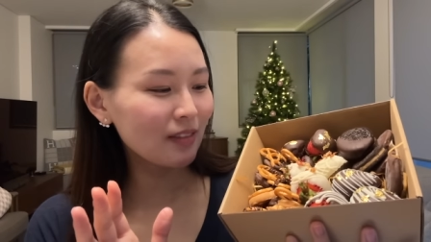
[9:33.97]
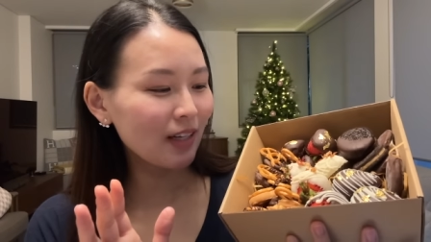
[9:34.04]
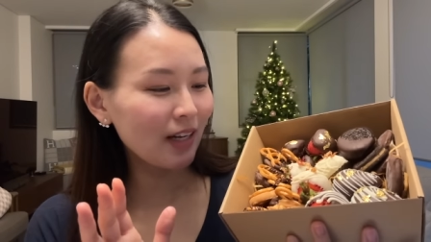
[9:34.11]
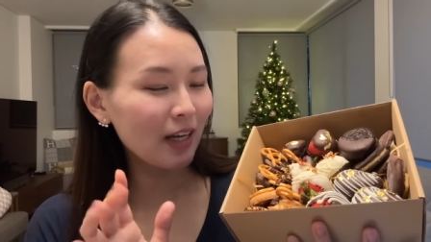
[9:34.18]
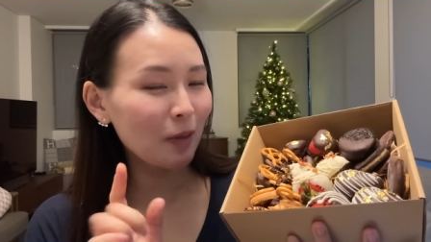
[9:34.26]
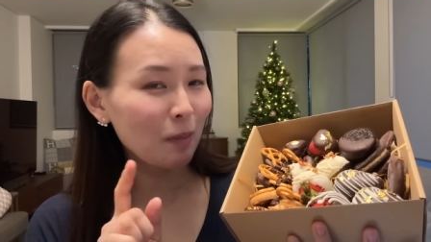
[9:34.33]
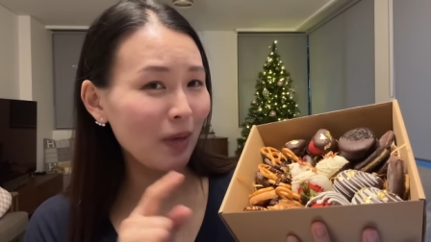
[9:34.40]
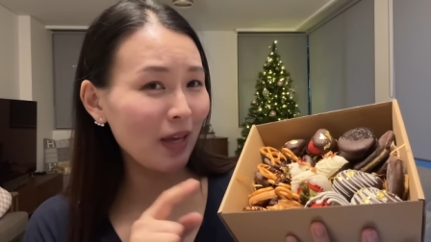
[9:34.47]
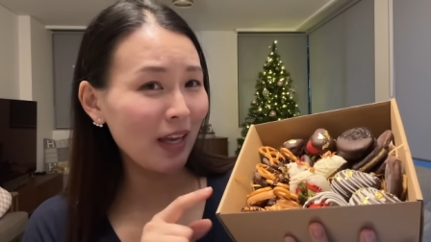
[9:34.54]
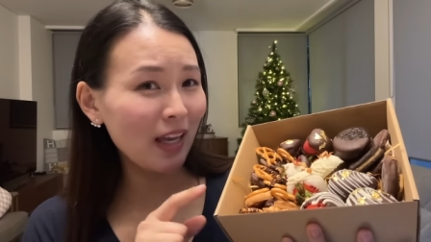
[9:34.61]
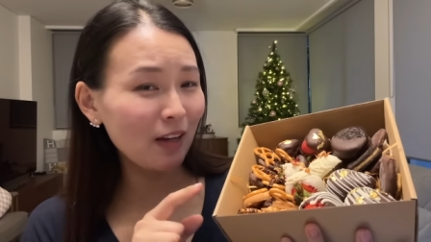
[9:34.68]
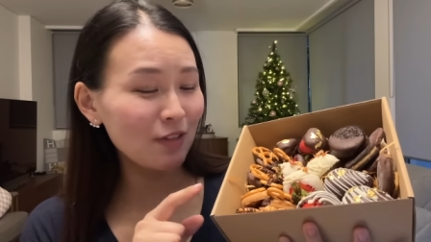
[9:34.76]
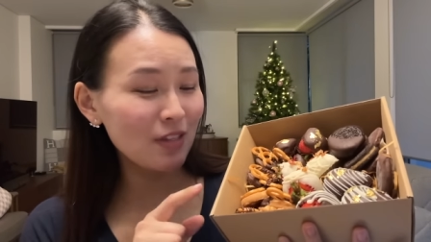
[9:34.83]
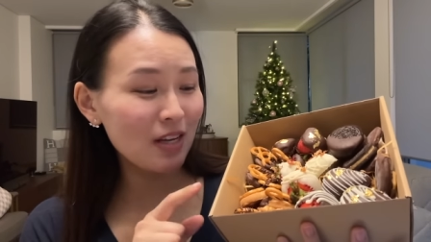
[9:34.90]
I may
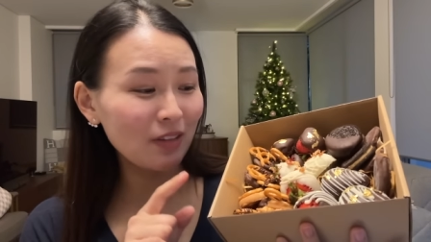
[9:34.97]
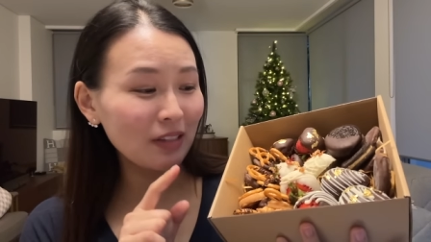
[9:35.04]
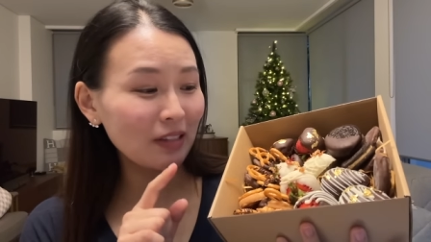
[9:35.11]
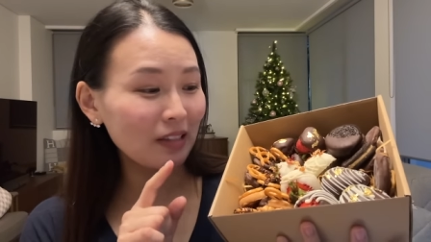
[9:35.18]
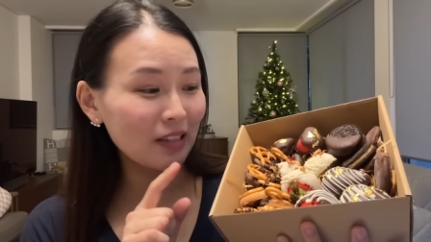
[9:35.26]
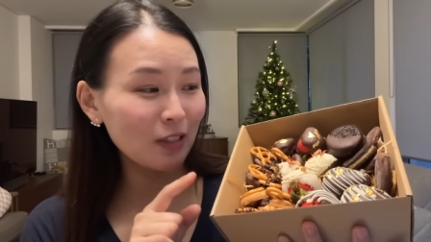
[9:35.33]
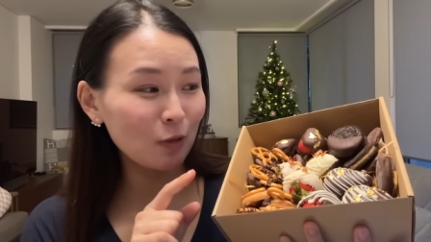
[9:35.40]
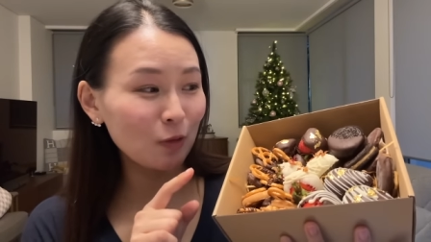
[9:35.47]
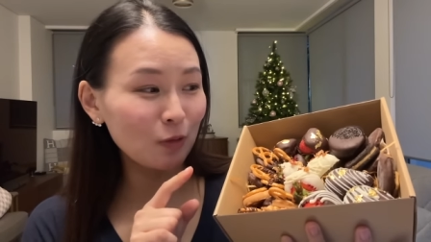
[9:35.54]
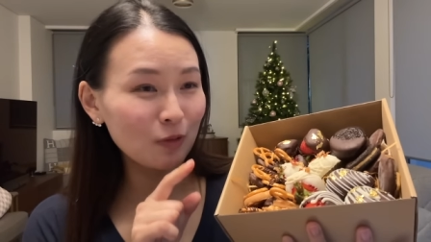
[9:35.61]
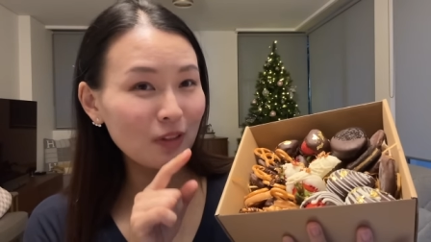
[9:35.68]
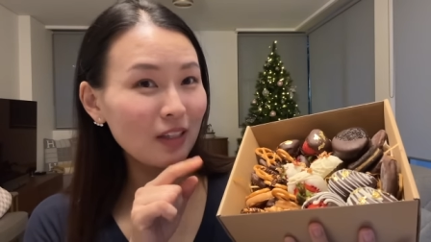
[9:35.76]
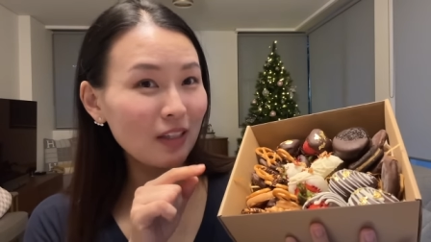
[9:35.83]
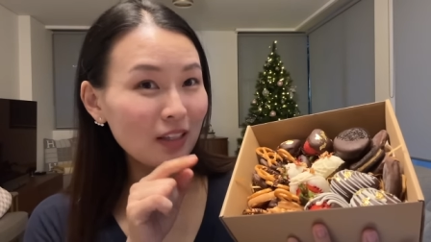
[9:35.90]
have to have a little
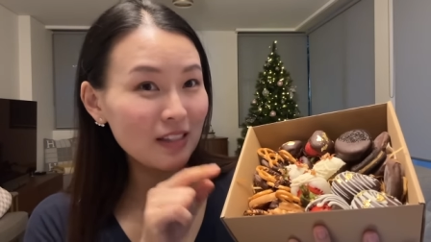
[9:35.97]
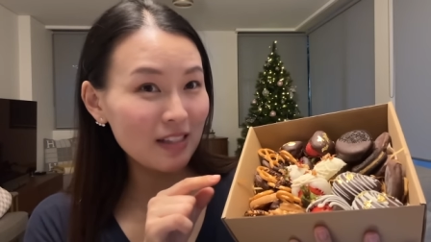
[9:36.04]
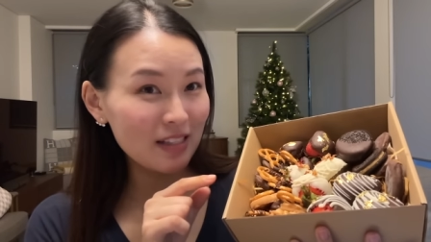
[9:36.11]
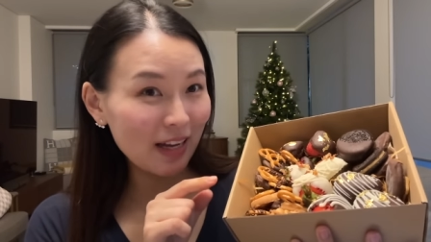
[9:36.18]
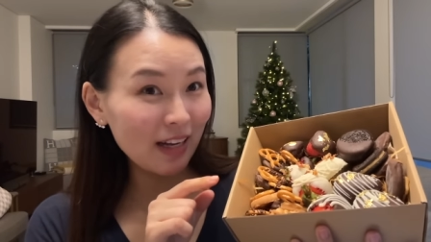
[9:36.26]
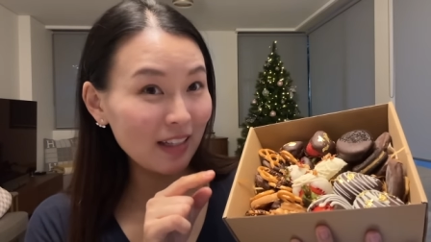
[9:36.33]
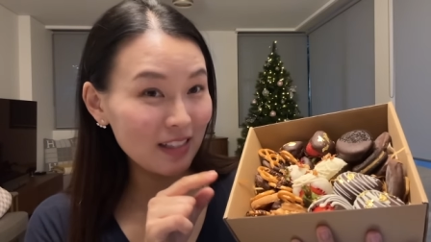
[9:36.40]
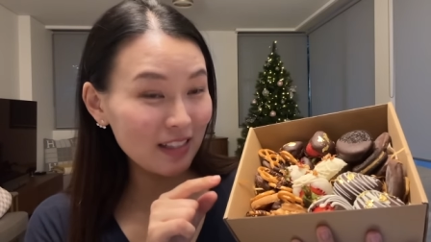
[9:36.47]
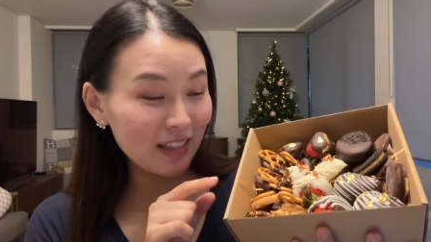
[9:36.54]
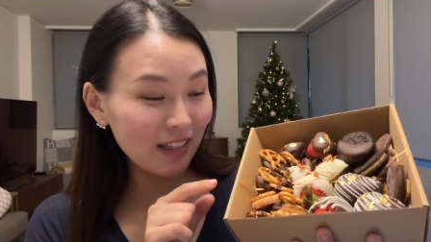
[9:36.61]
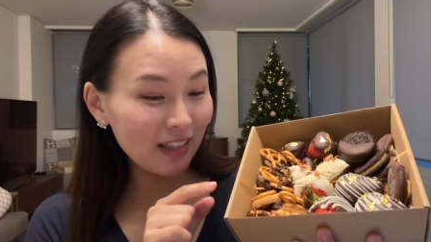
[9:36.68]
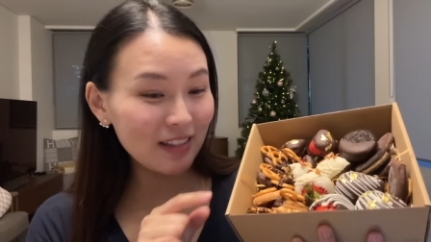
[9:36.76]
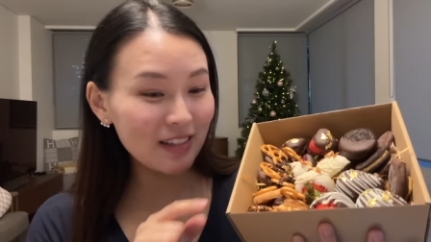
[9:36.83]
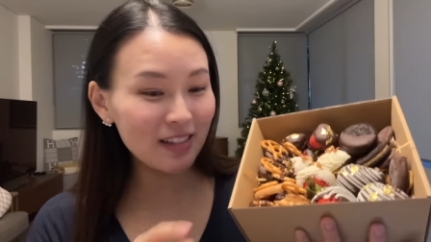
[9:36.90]
snack
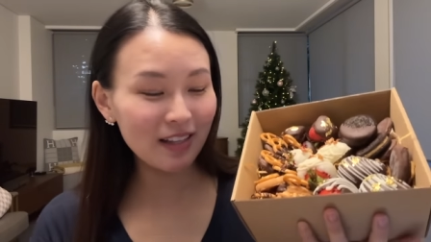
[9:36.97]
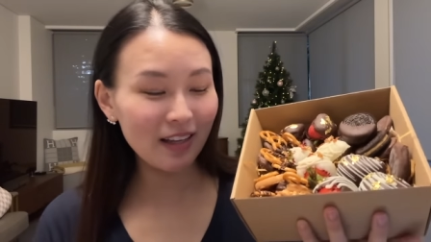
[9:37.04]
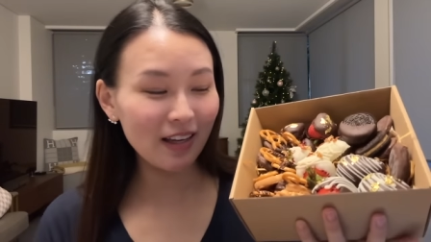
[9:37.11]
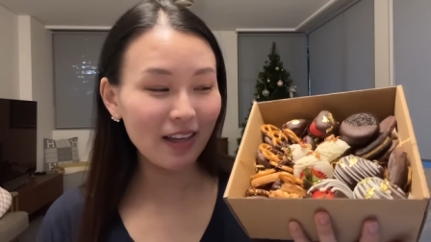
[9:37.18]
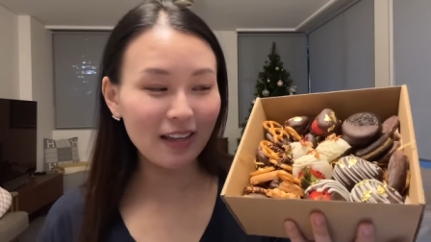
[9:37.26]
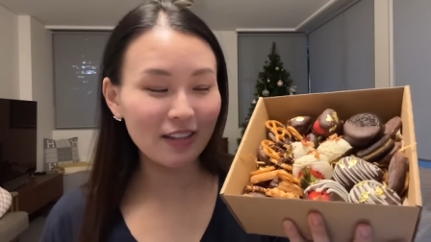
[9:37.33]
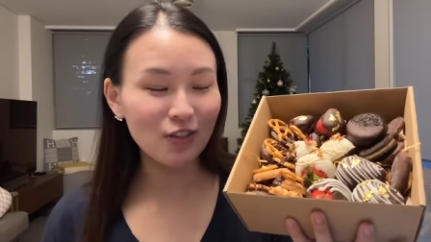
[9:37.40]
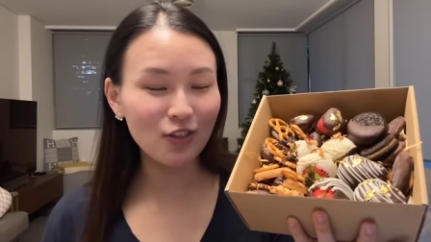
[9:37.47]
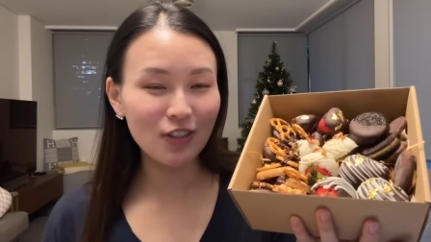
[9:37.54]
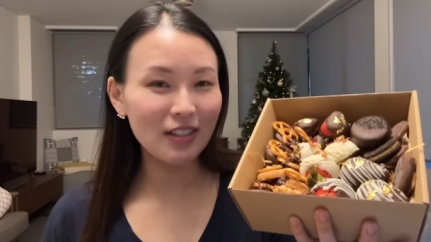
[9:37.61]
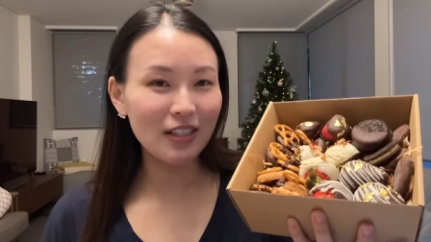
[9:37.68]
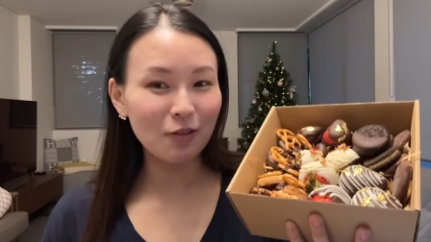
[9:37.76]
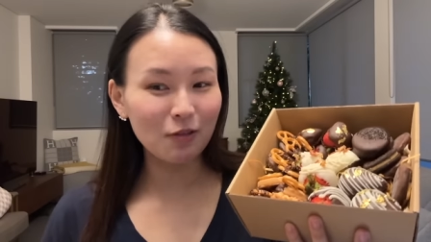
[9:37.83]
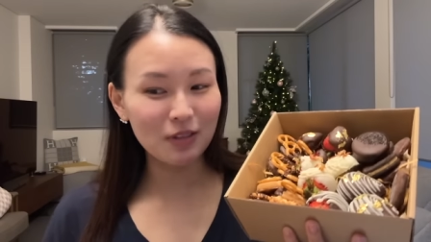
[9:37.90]
tonight. It's
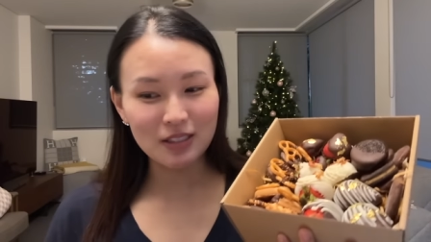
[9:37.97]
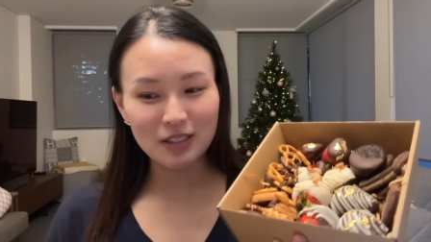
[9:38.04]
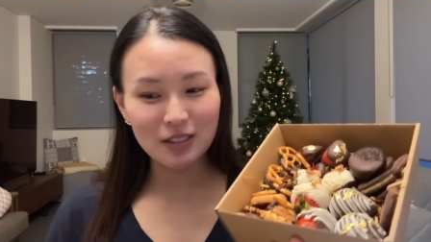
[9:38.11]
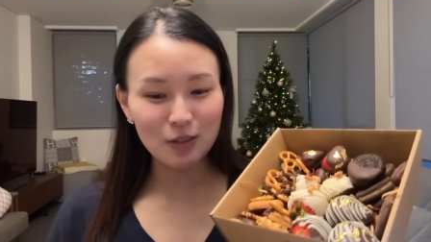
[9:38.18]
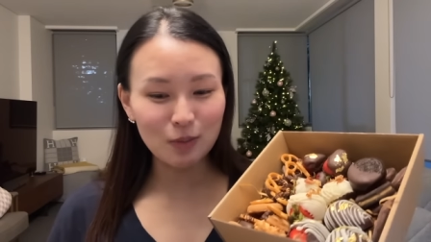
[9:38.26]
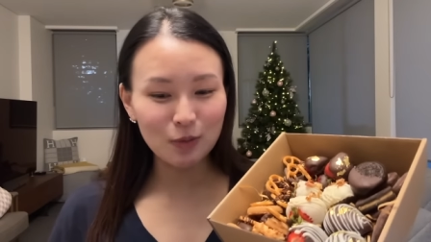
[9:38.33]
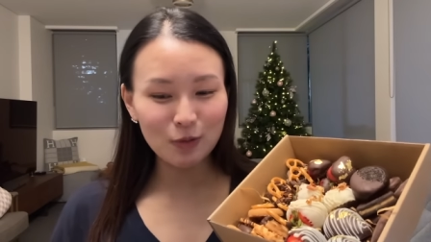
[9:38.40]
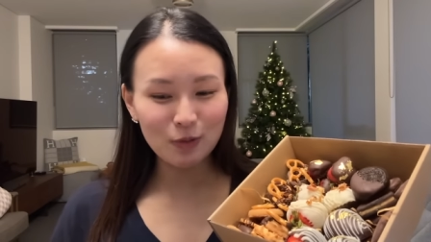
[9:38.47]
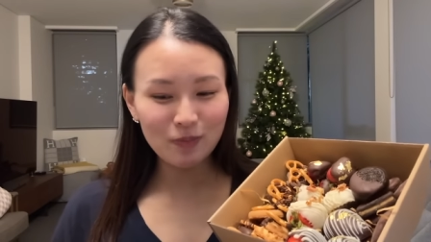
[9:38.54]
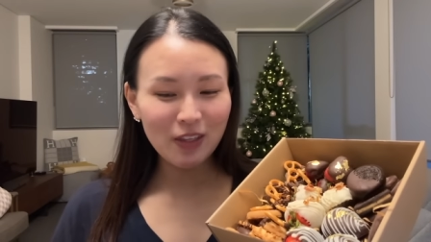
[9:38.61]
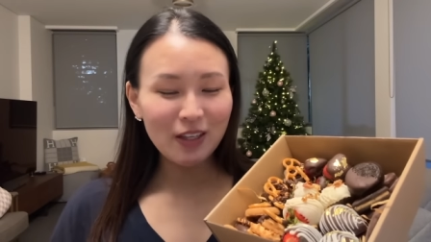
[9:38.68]
just irresistible.